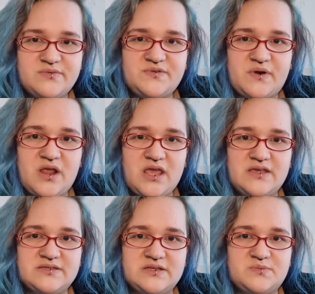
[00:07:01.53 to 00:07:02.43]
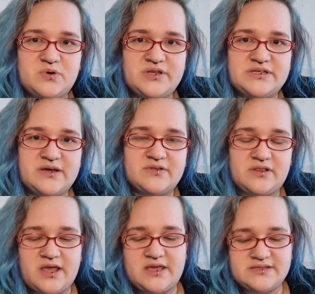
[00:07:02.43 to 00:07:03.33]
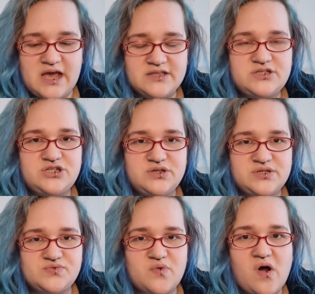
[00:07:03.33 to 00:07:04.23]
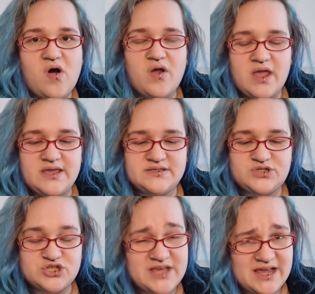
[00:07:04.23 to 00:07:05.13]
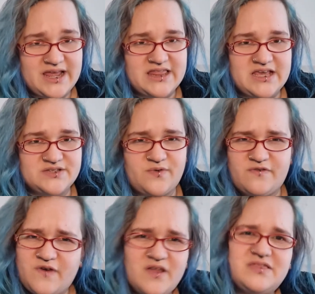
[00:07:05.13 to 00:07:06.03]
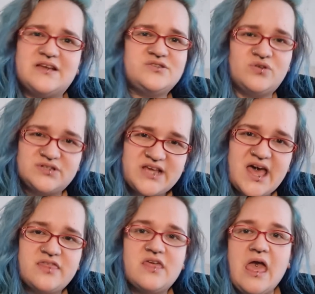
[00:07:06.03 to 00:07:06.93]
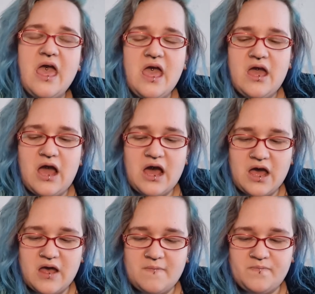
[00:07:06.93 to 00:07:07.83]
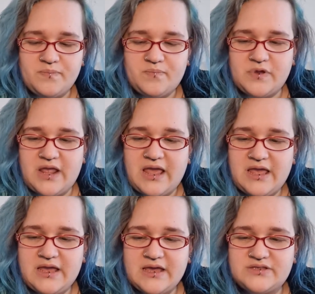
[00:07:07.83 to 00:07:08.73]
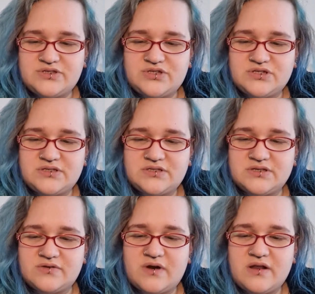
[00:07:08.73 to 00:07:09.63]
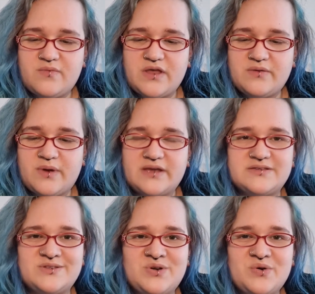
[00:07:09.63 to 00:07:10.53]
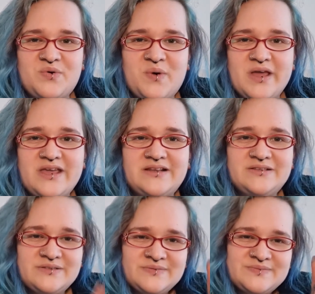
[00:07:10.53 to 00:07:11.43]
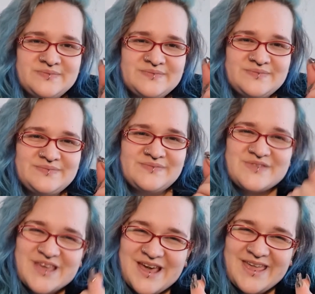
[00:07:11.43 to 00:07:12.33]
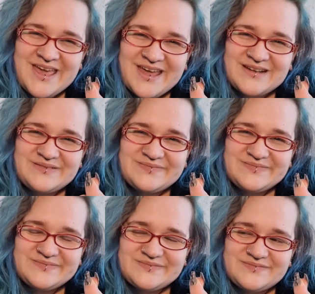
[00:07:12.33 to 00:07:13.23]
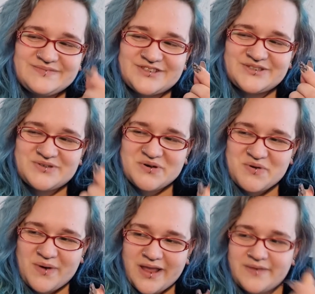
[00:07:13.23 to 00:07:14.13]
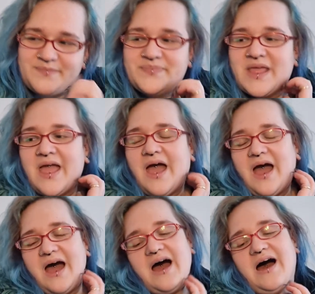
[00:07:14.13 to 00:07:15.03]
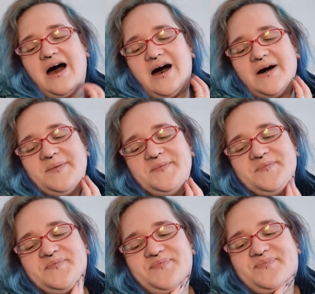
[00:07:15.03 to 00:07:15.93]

it was very easy to point out that, like, his attitude is wrong, he's just killing things for fun, that's not death. But here, it's just that Granny Weatherwax is not quite there yet. Just not quite.